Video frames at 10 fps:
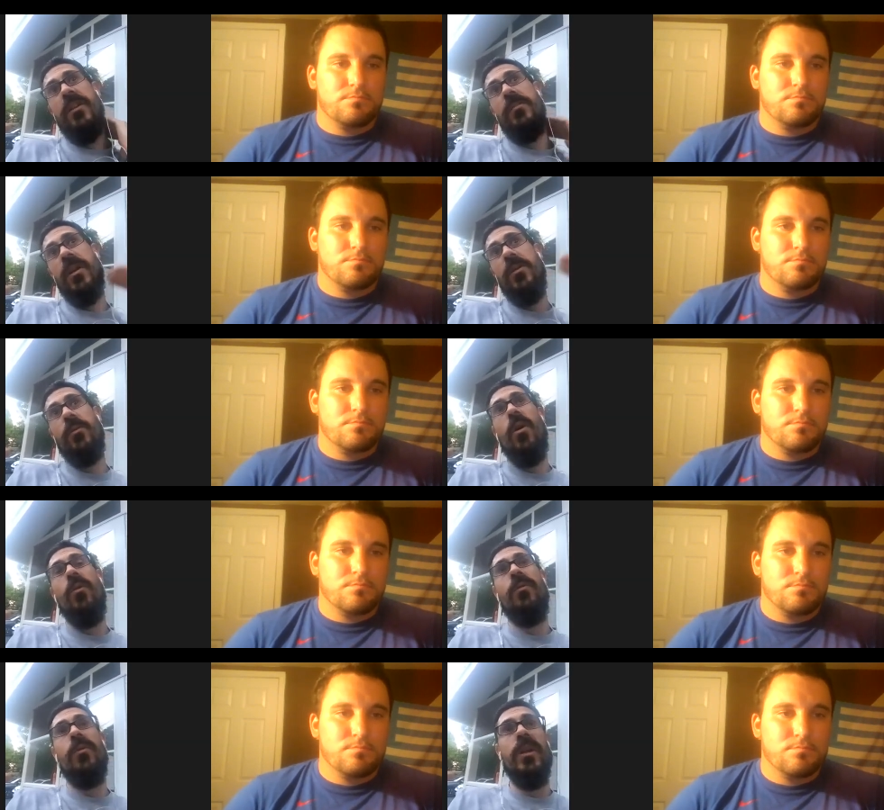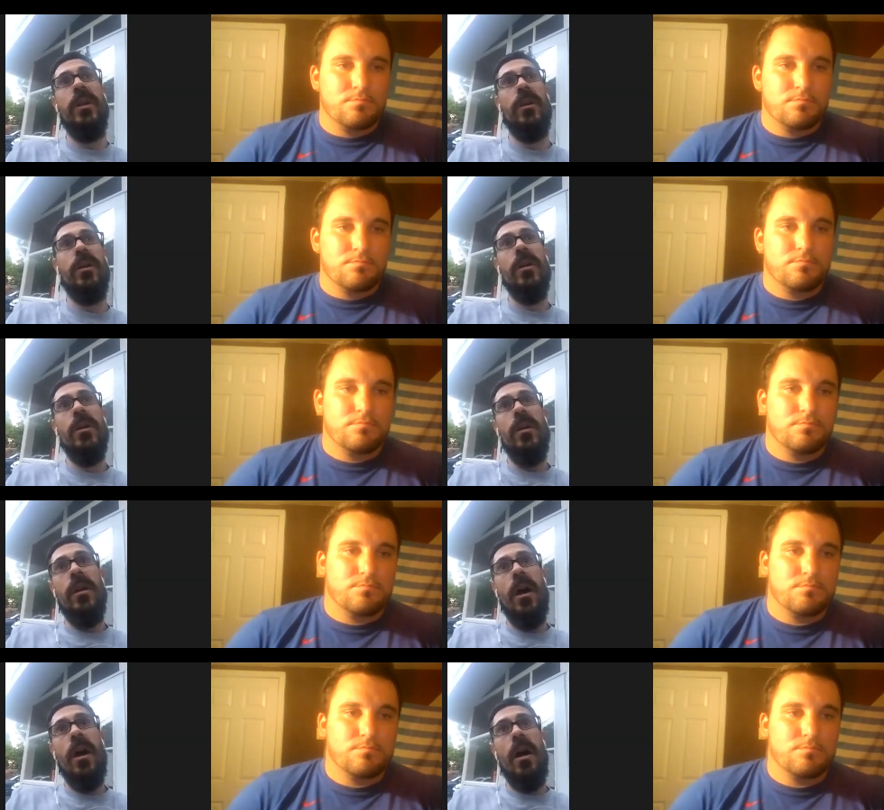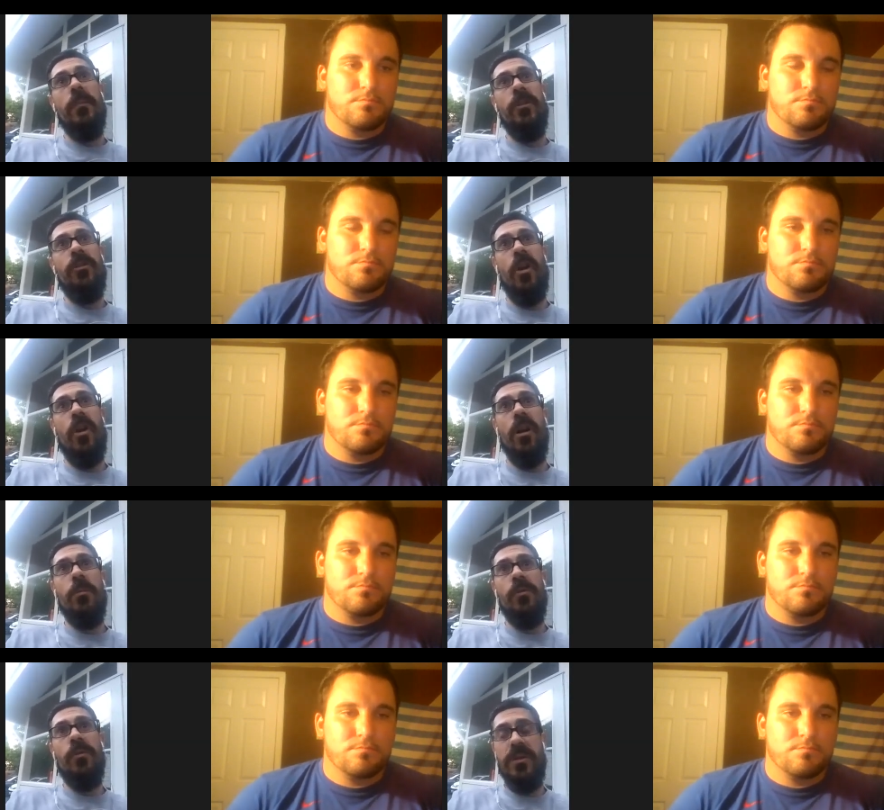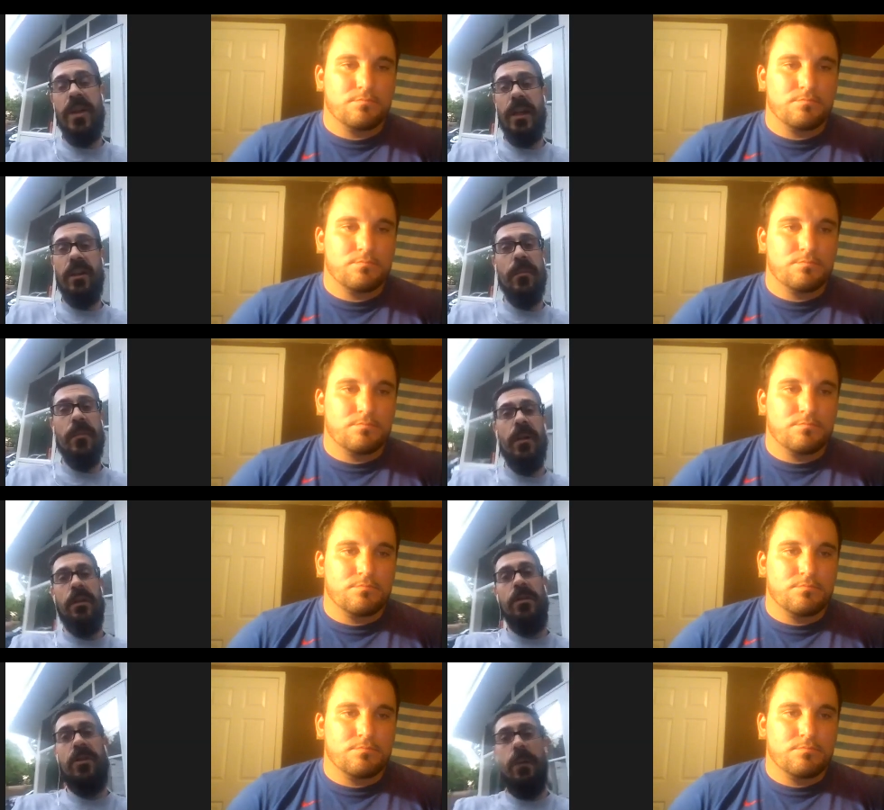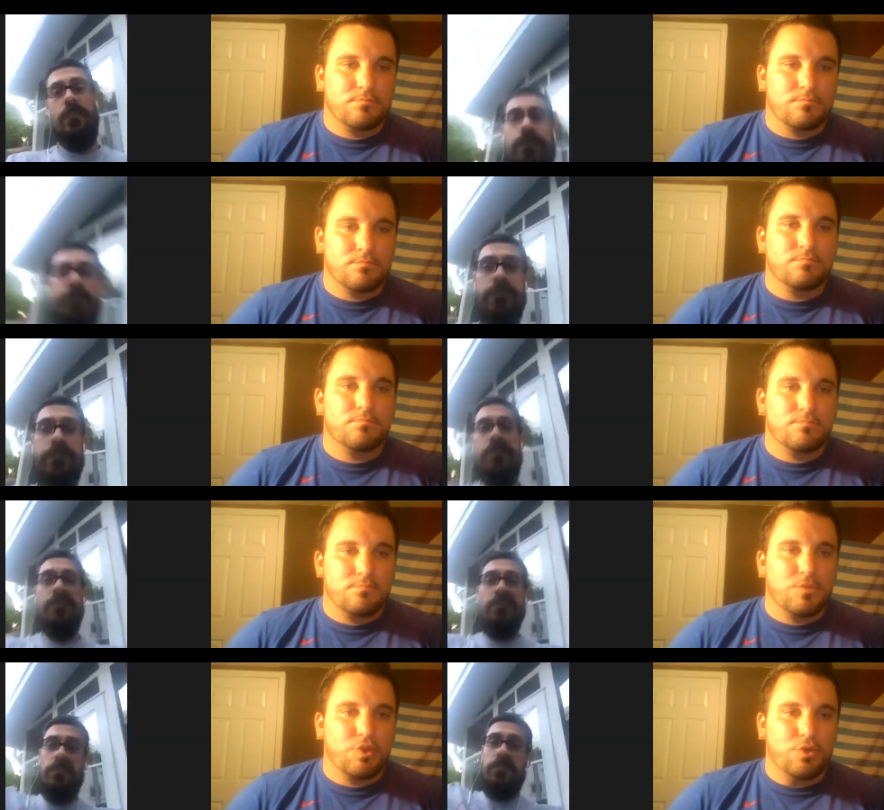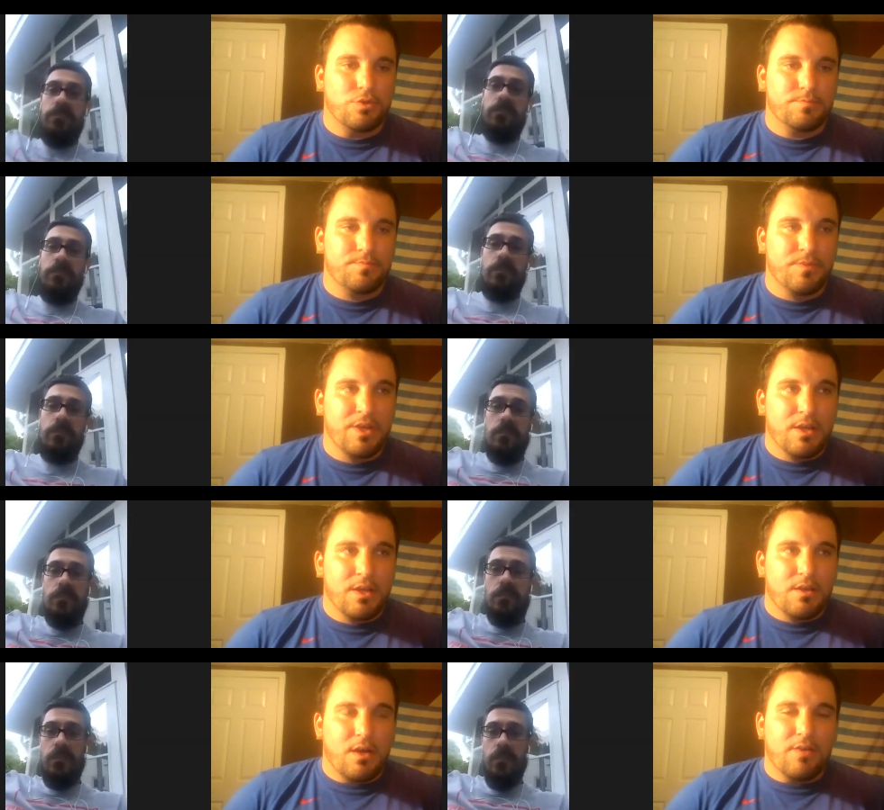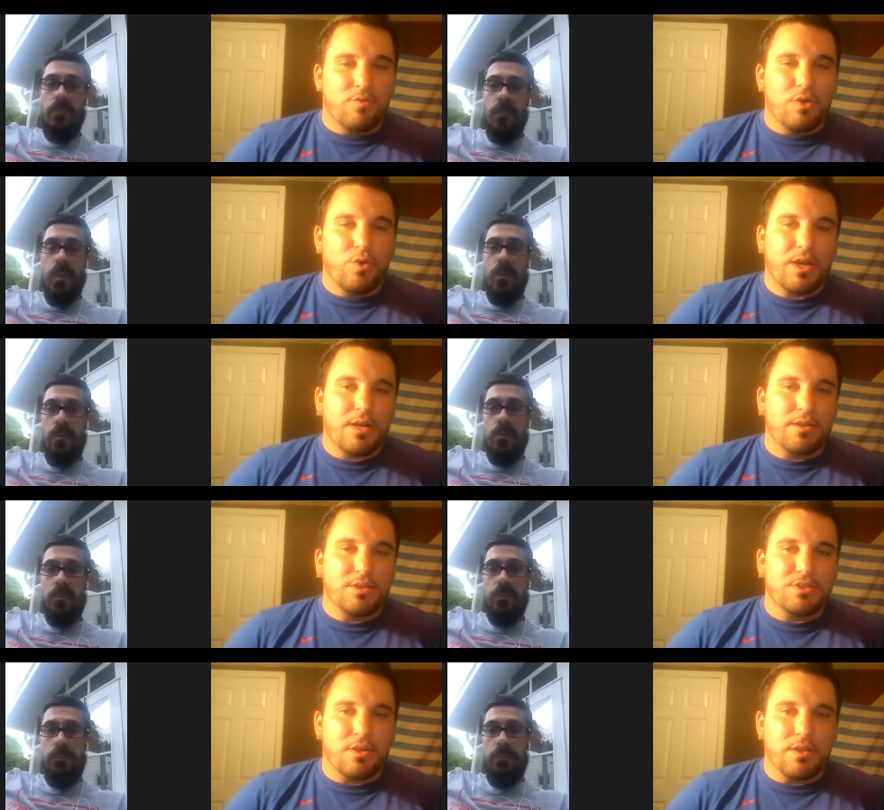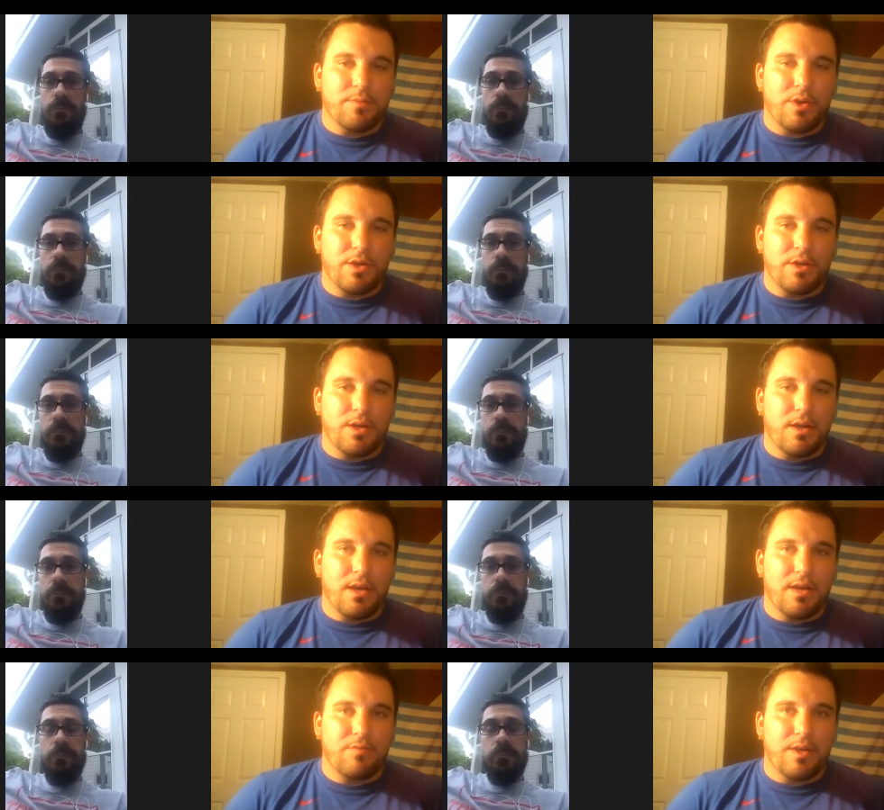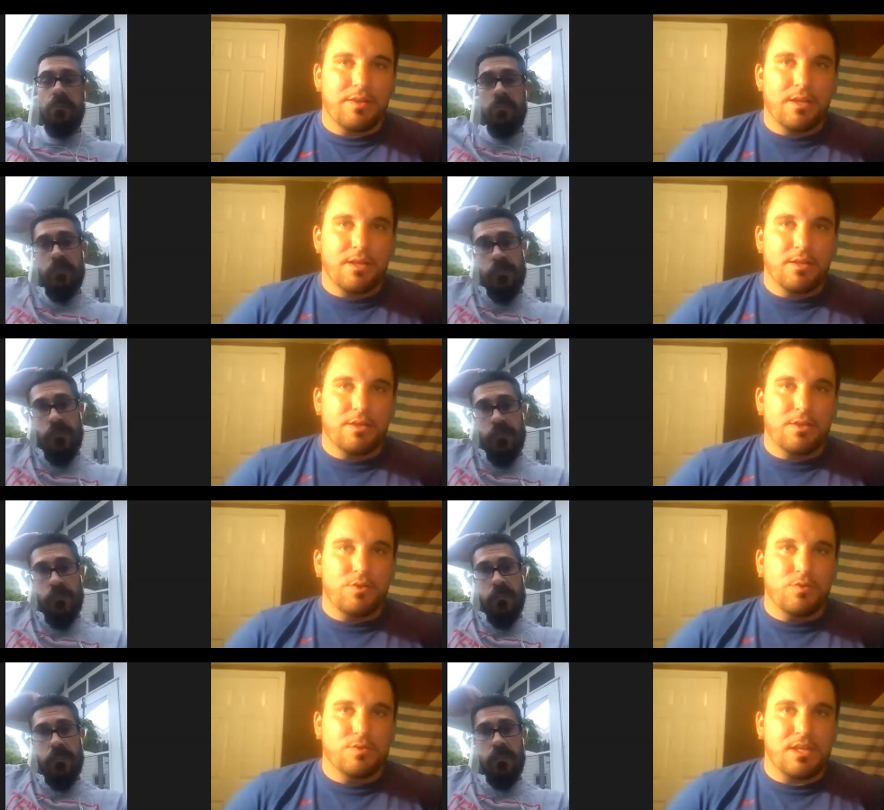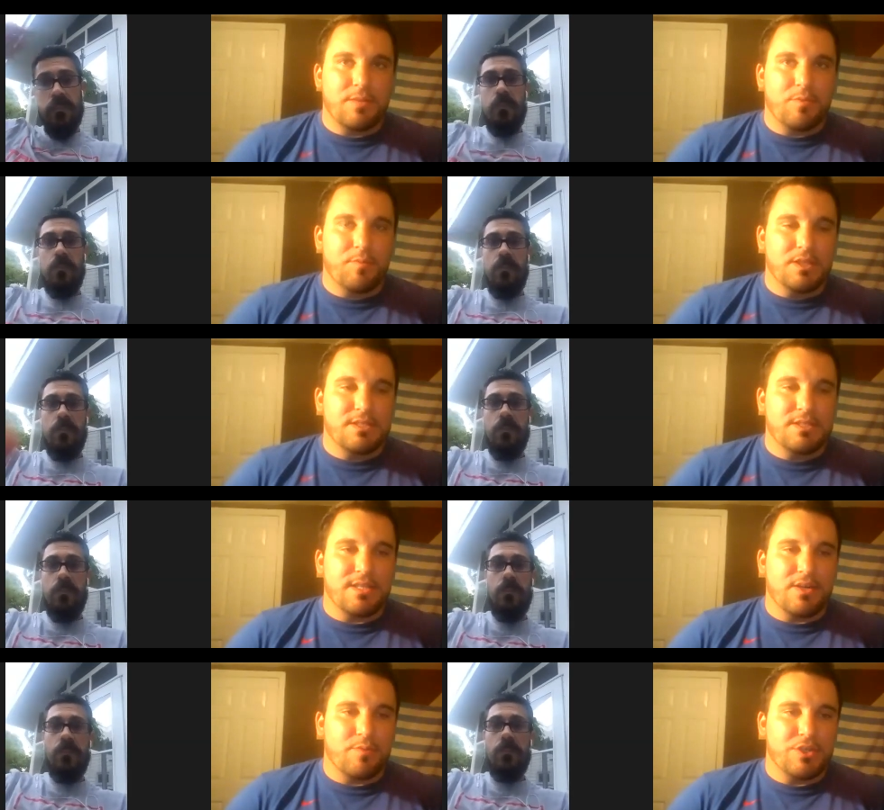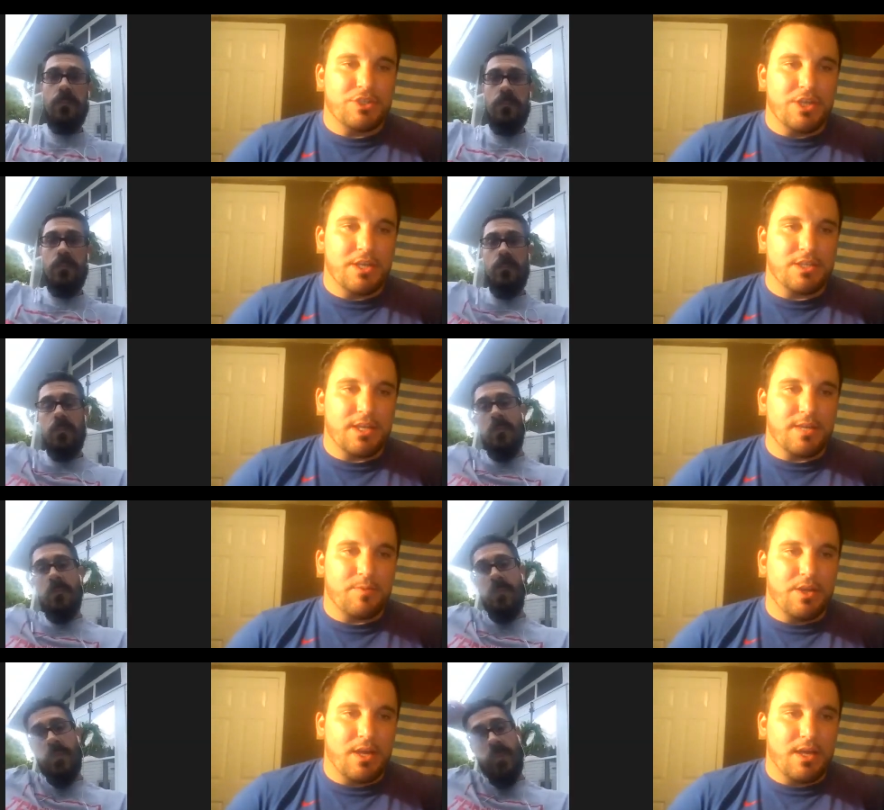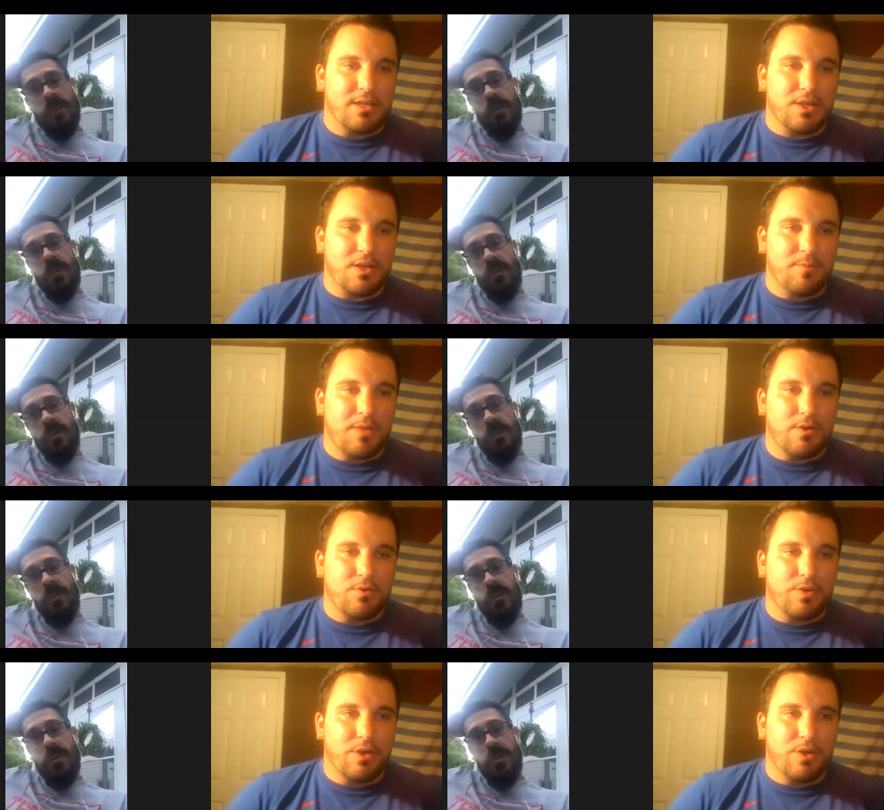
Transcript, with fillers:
Speaker 1: to be on the road for a year um, at Charlotte before taking the Maryland job. Cool.
Speaker 2: Uh, real quick on the Charlotte part, uh, I've read that you set up a military appreciation game. Can you kind of talk about, you